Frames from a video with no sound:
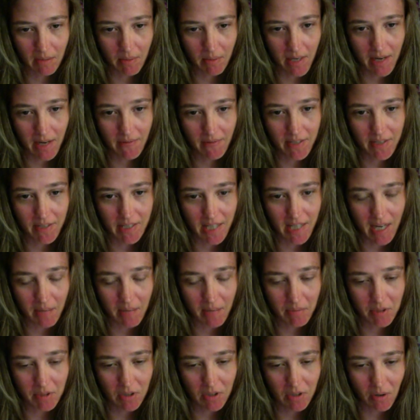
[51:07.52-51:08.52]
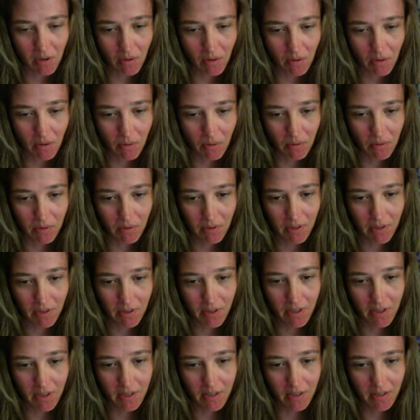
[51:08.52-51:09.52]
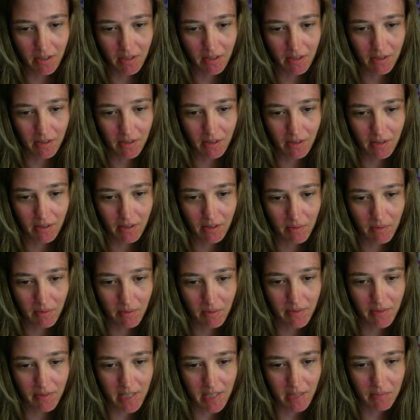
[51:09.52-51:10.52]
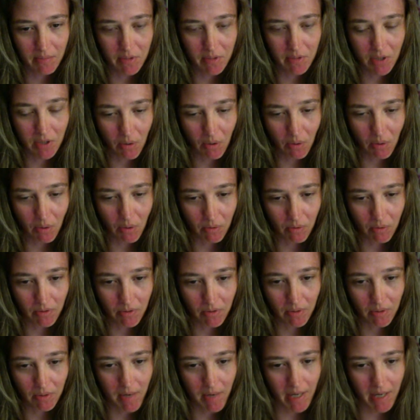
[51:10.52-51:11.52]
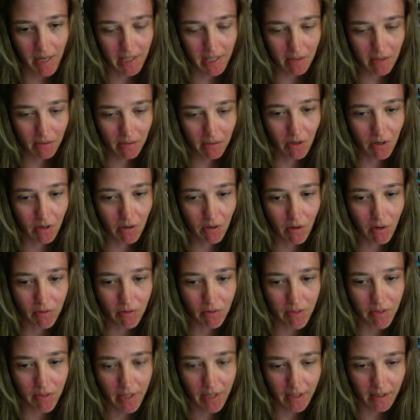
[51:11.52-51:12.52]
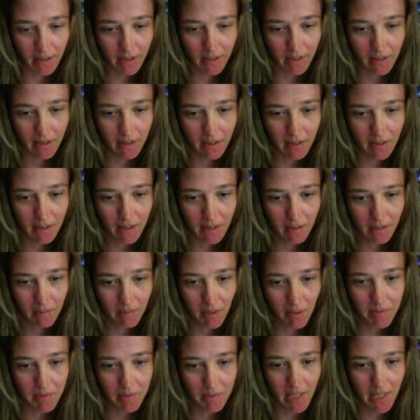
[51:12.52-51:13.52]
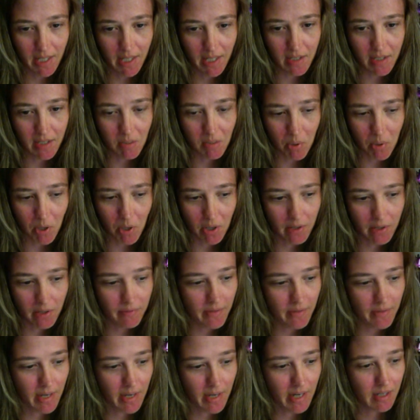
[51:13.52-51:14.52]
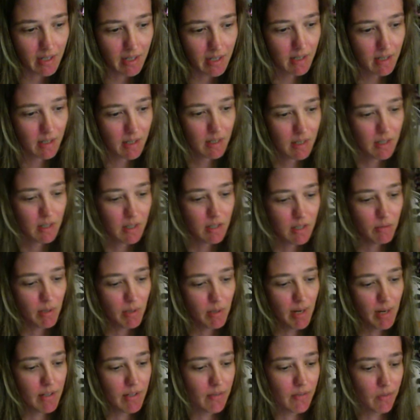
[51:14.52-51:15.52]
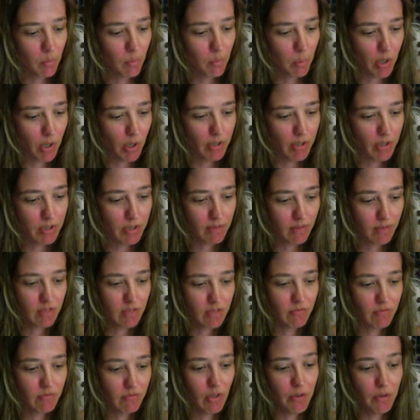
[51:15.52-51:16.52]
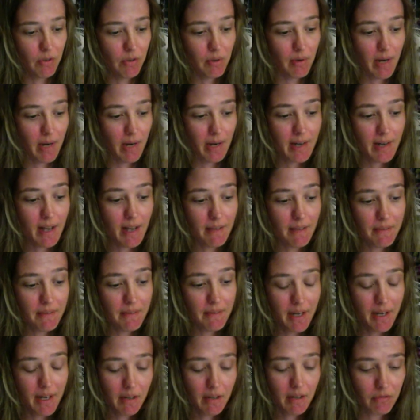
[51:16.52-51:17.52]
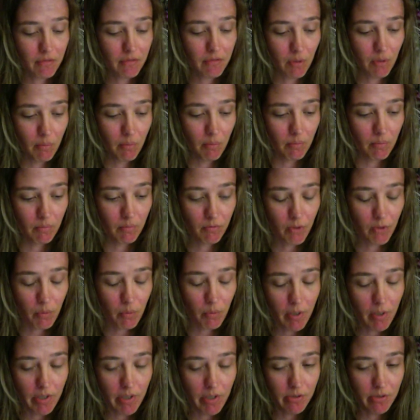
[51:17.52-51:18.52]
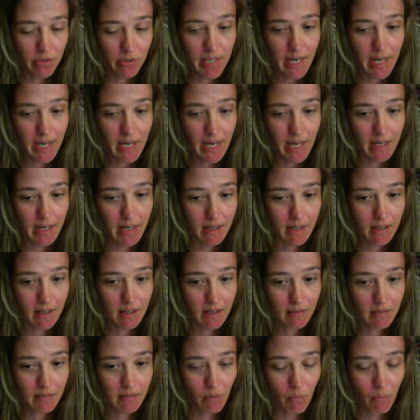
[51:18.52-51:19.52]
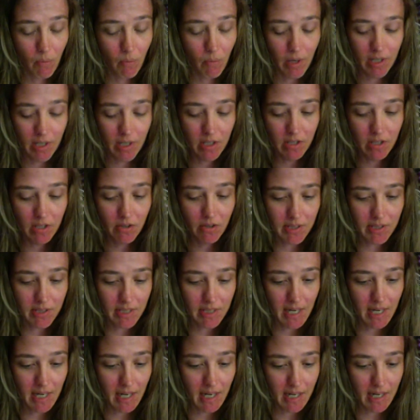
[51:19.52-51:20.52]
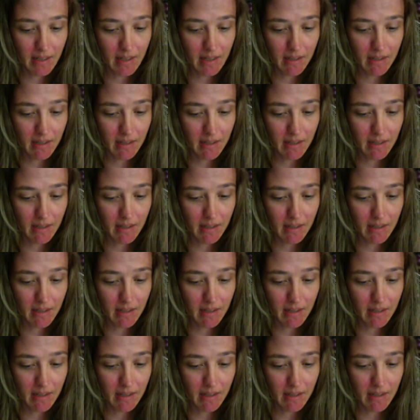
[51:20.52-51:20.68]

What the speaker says: have the same soul. We have the same soul. The body don't go over there. What I'm saying is a part of that. Do we have different parts of us floating around out there from what you said? From what you said,